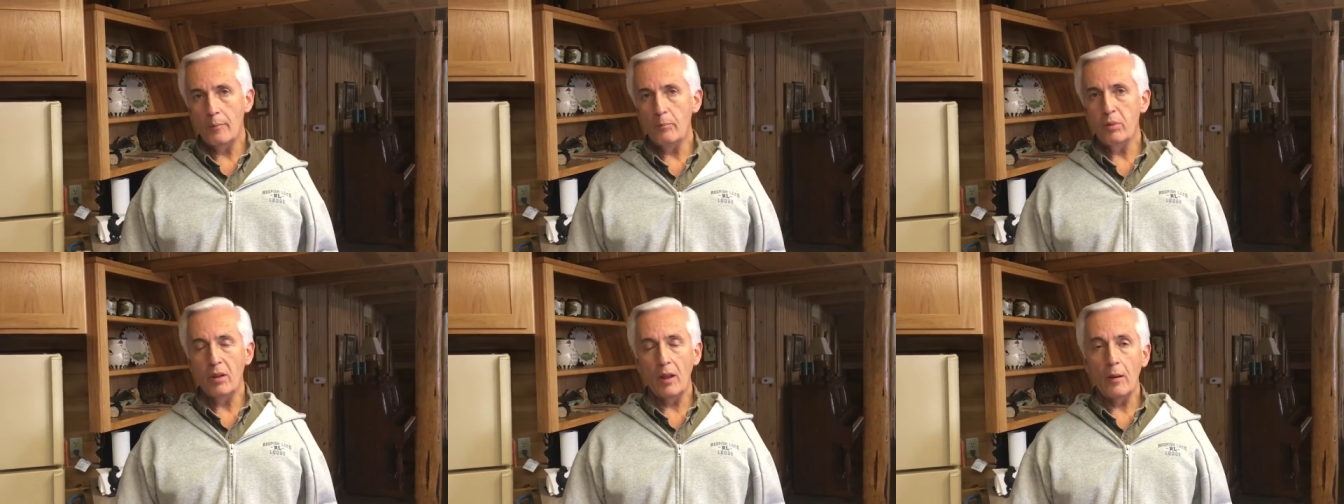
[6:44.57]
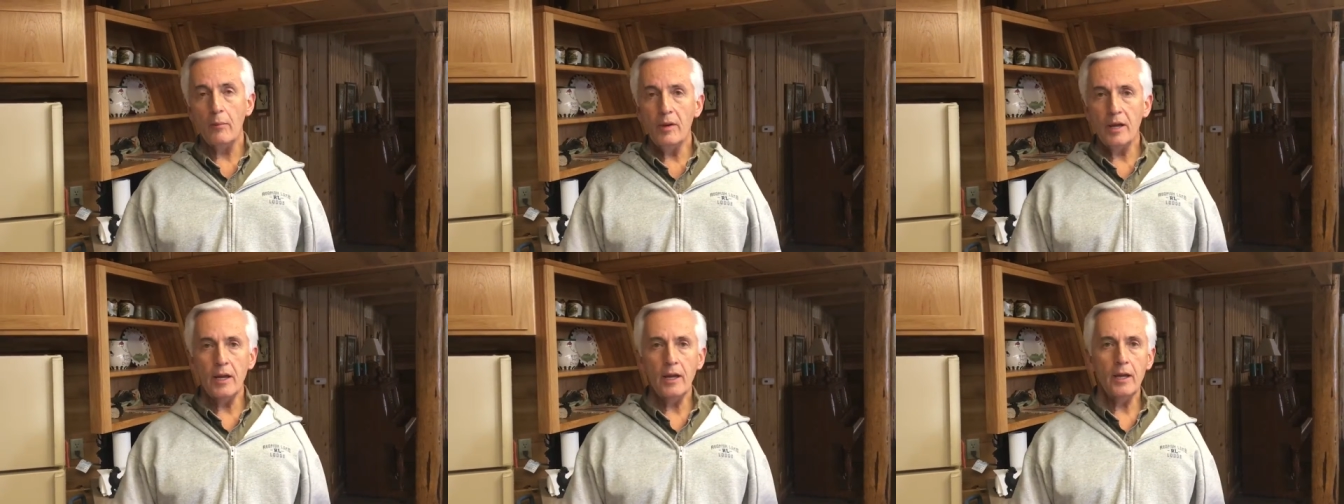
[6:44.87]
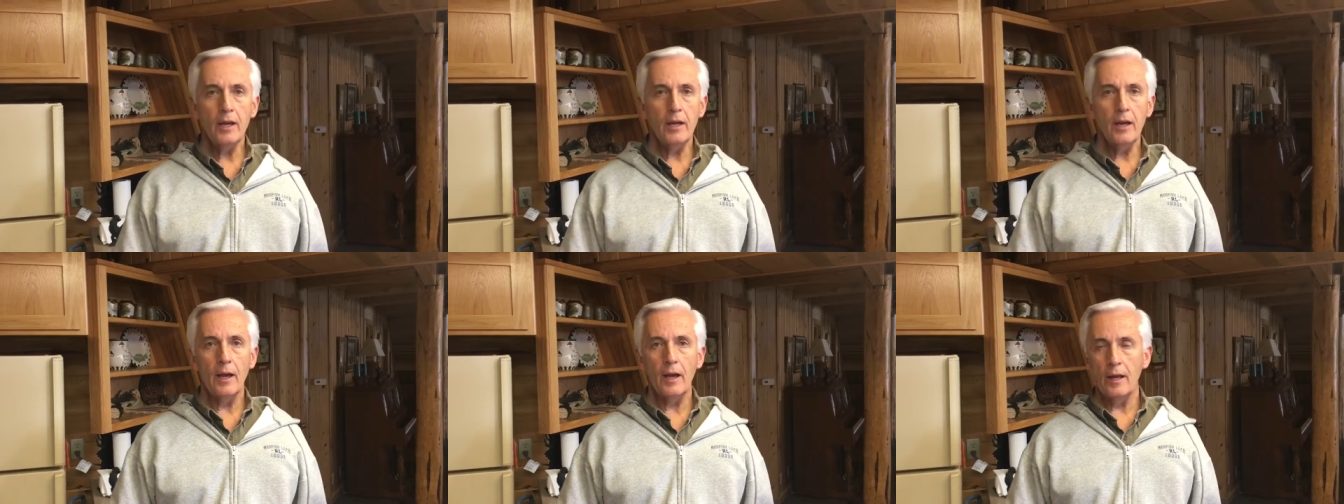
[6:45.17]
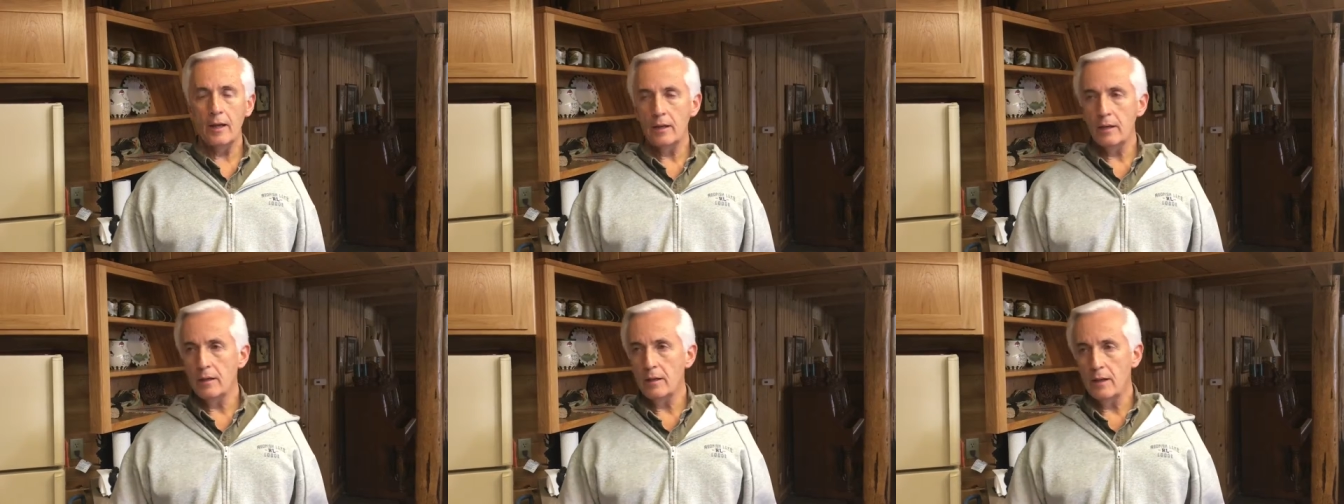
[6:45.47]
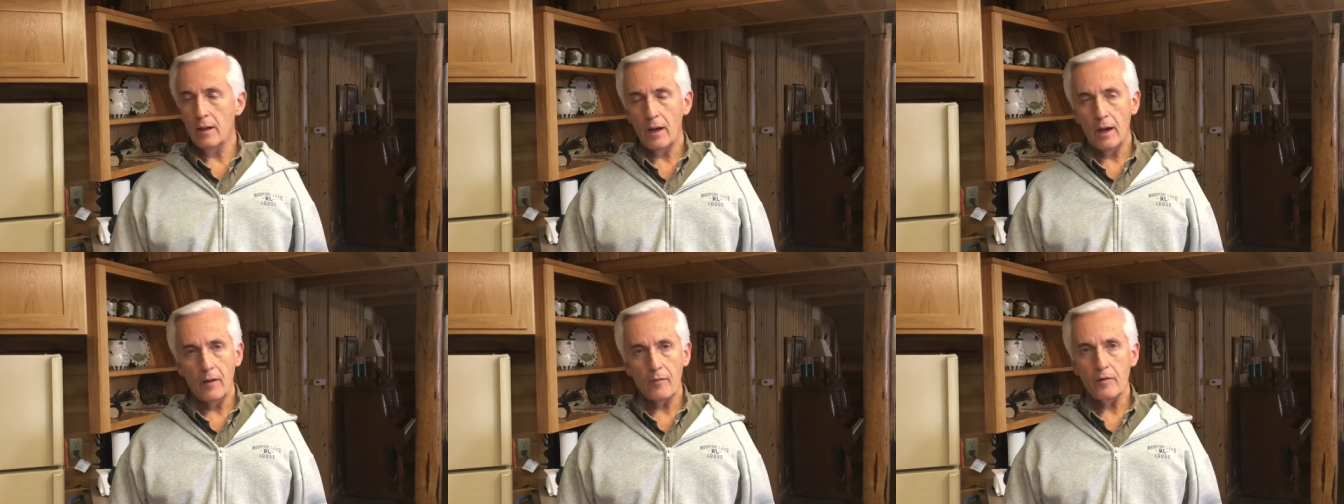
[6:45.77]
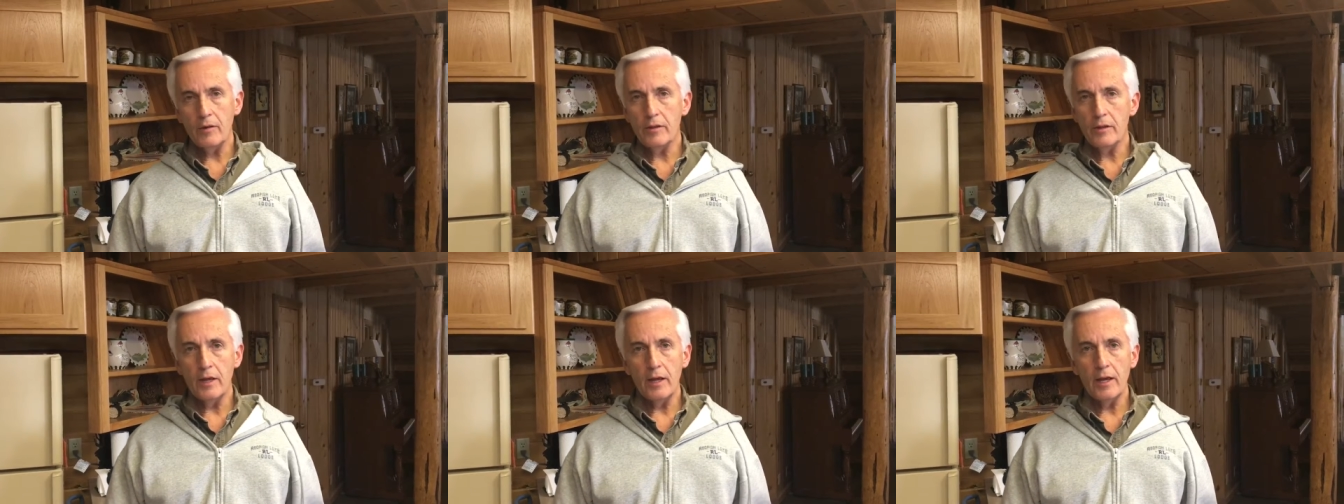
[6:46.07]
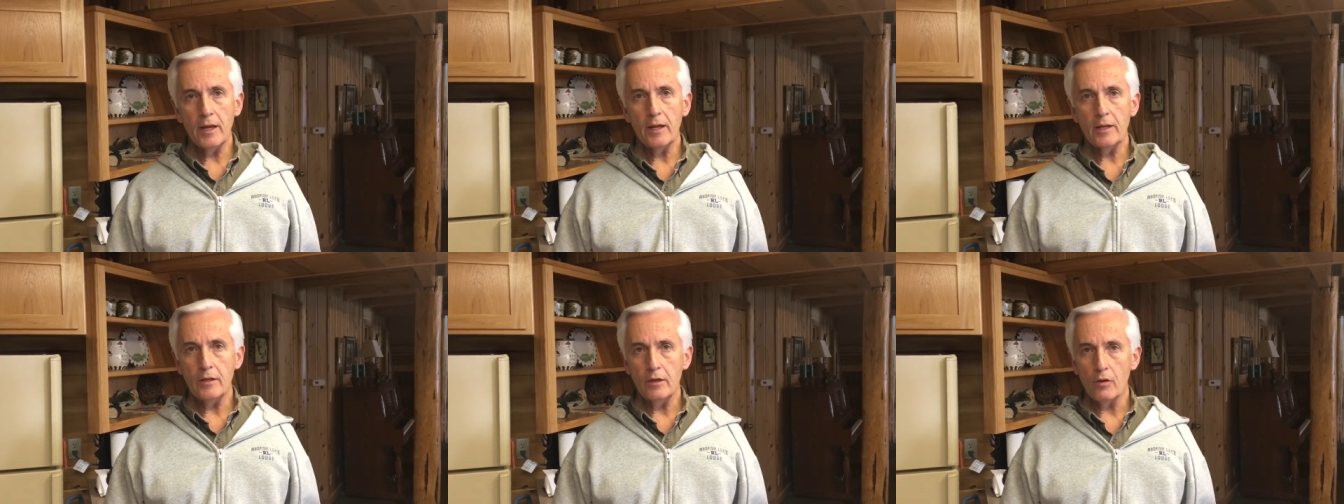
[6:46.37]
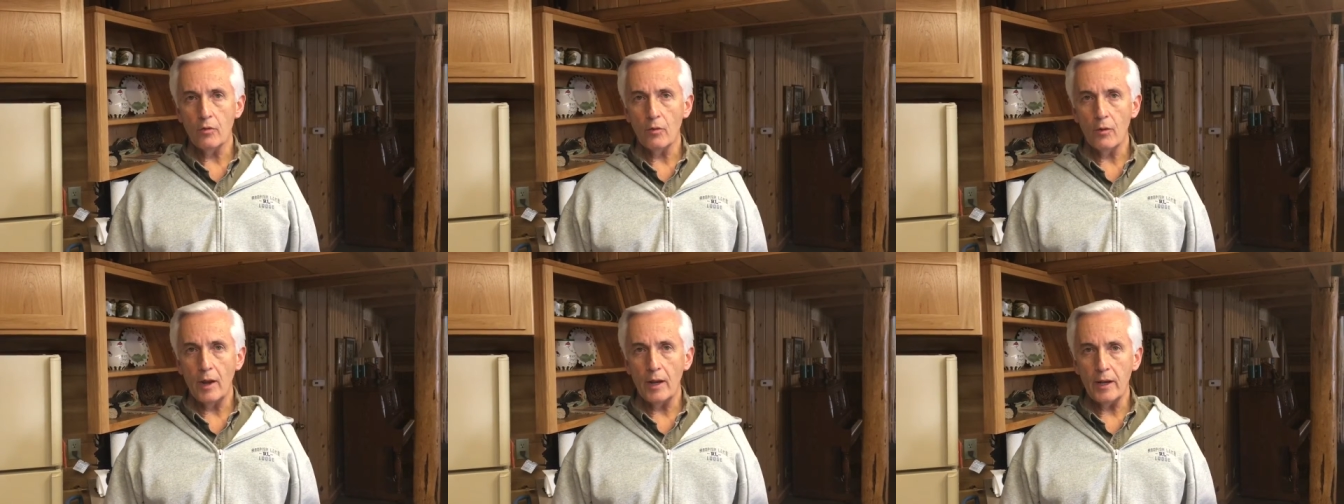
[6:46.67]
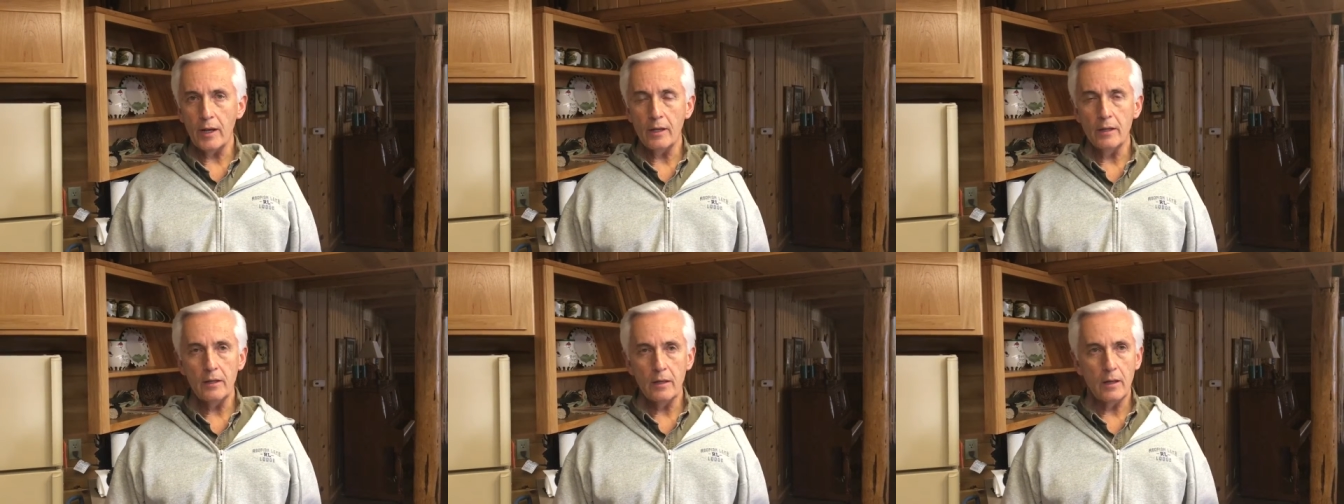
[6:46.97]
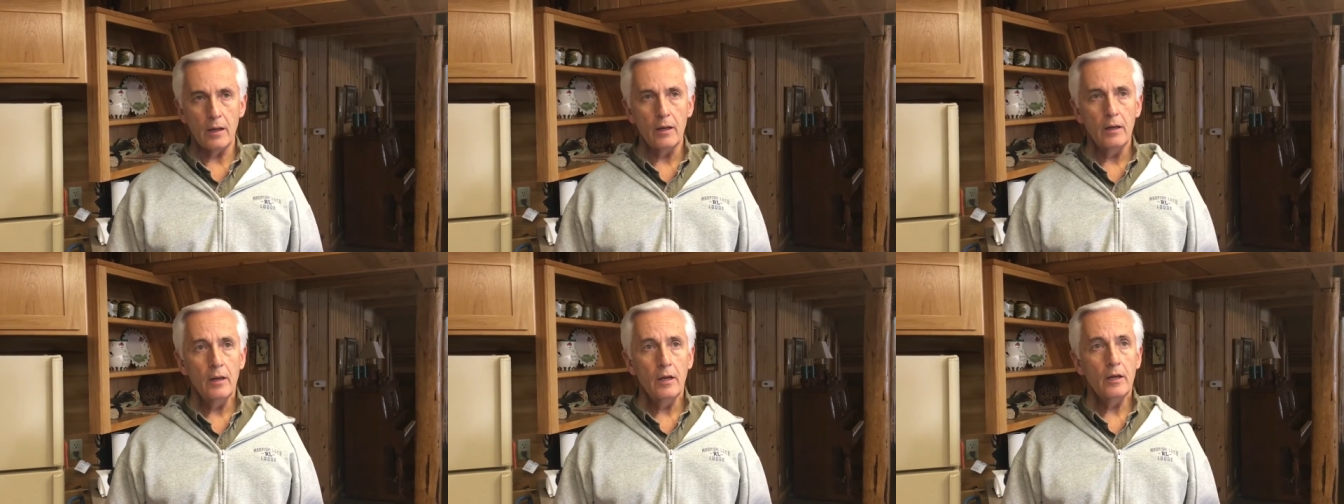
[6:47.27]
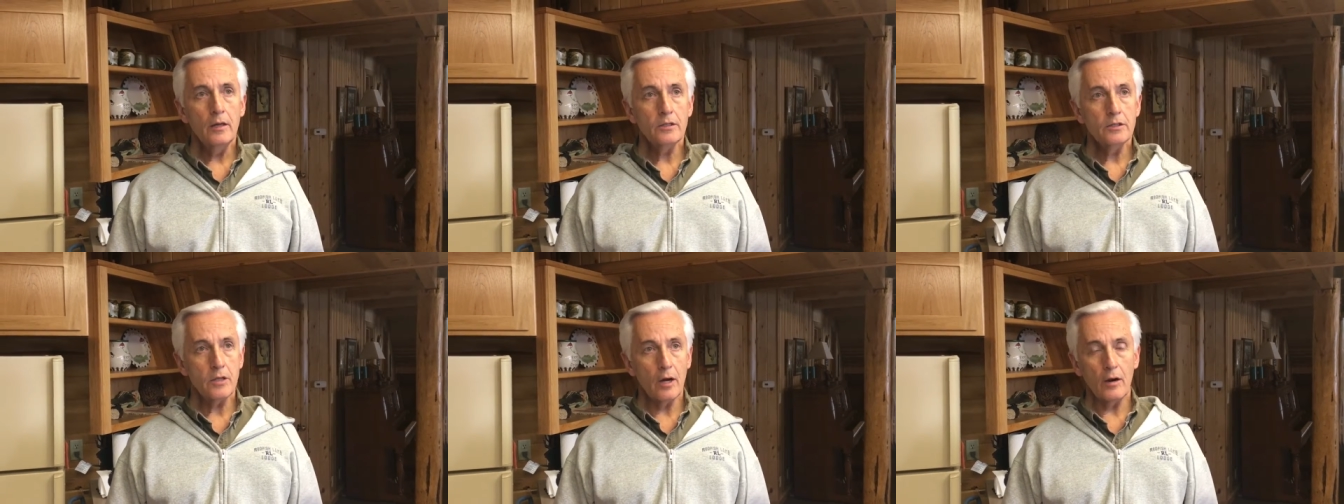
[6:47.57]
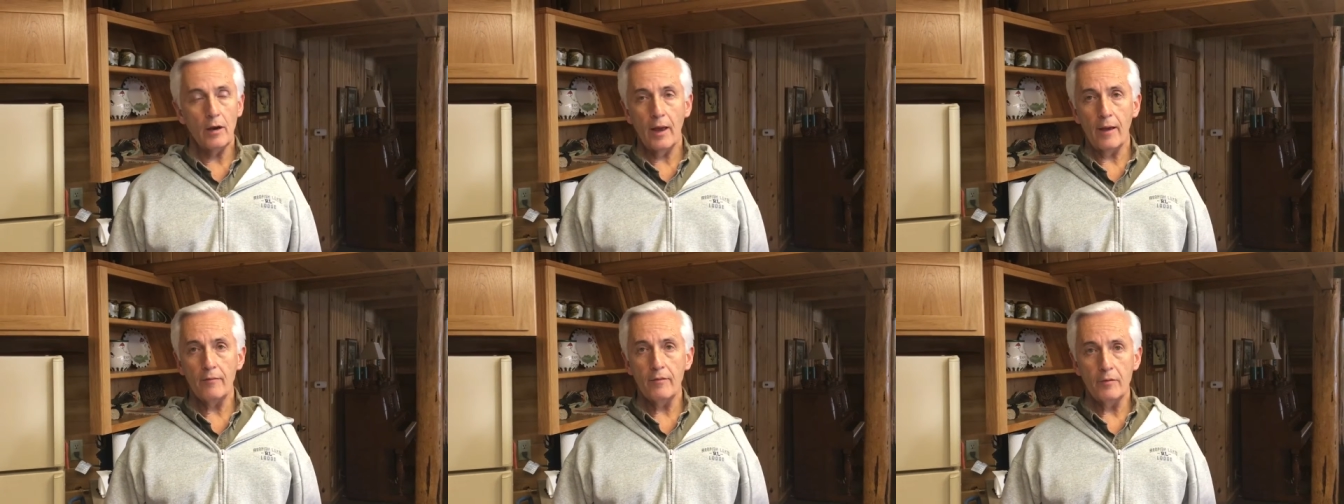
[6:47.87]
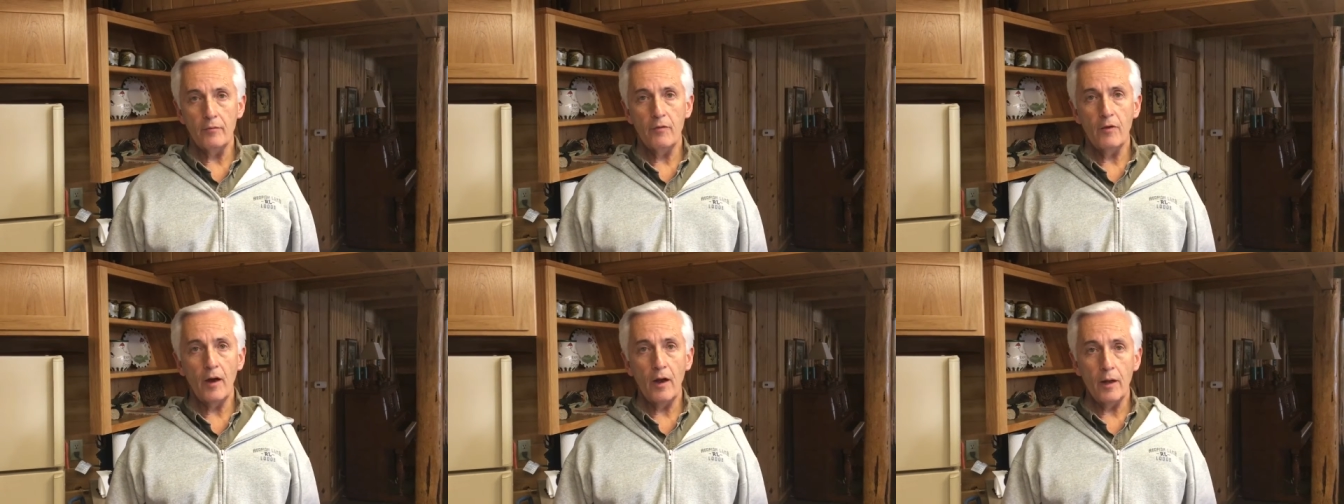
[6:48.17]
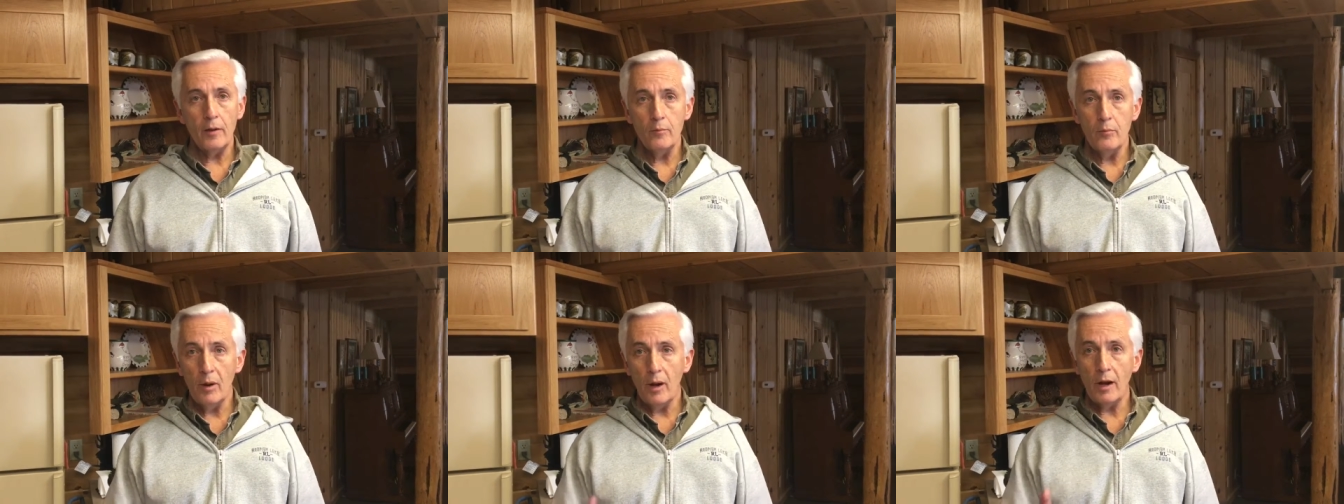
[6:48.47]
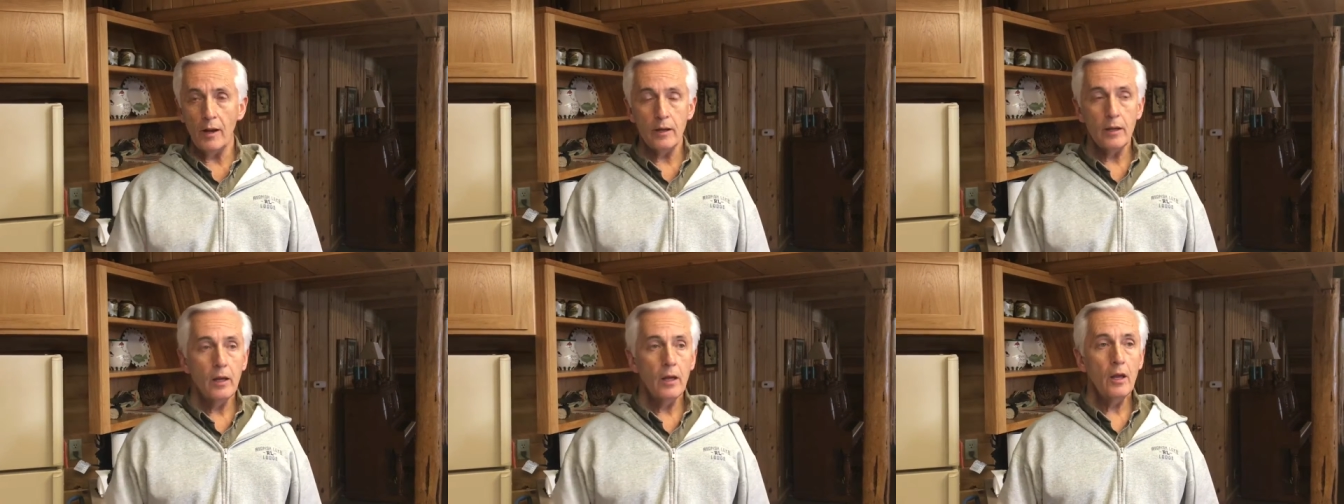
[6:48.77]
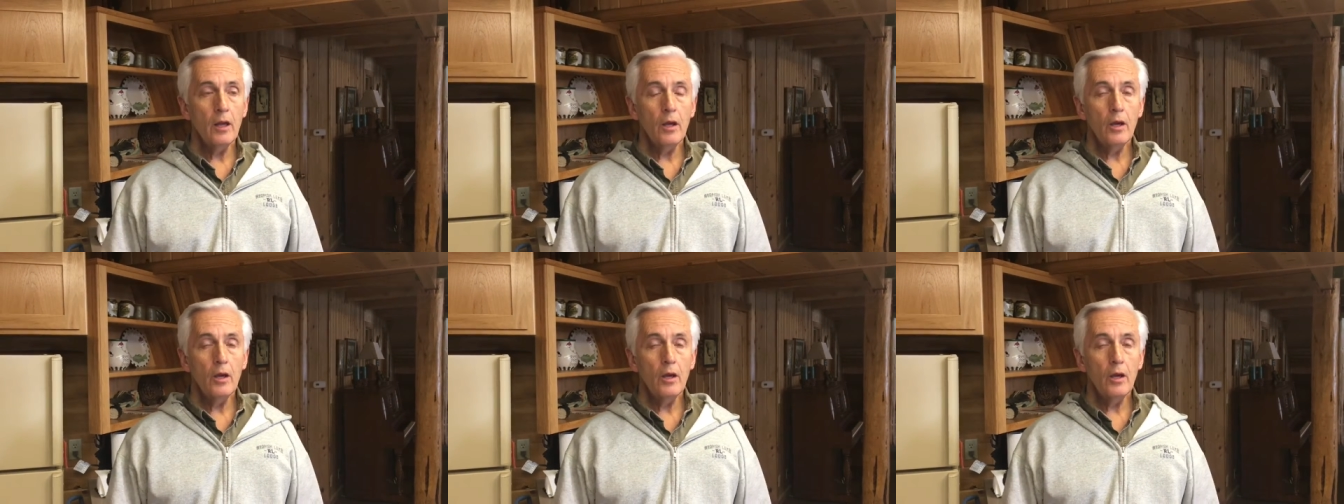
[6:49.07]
plumbing and everything, and you're ready to start having fun, but